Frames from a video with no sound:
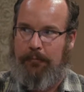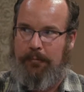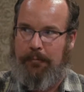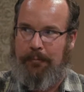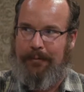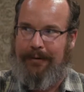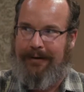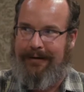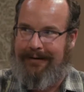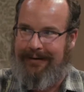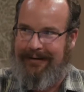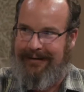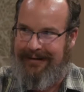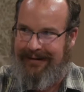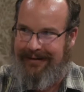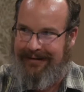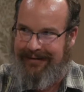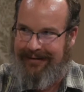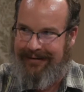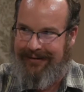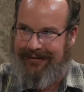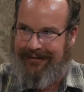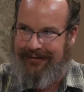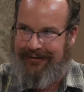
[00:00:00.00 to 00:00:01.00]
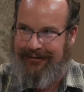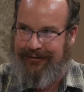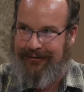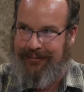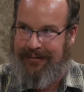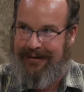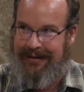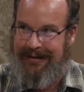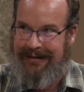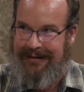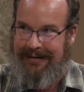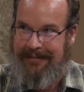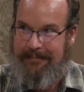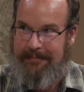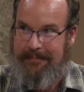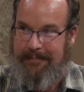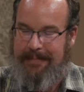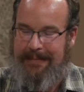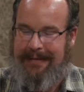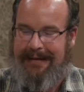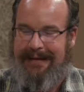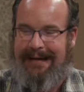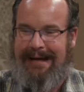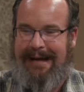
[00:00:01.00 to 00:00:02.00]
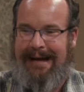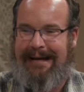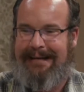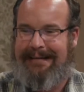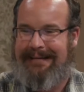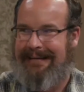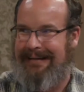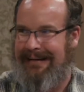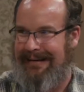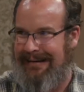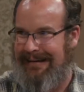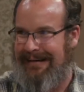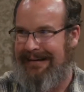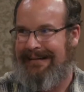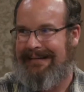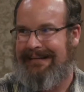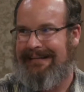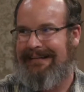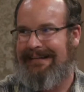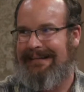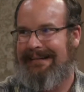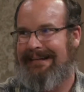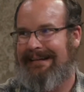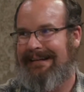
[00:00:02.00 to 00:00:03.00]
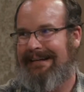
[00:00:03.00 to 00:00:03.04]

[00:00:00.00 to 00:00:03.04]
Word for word: really going to yeah. use me? I think and, of the guy who was on a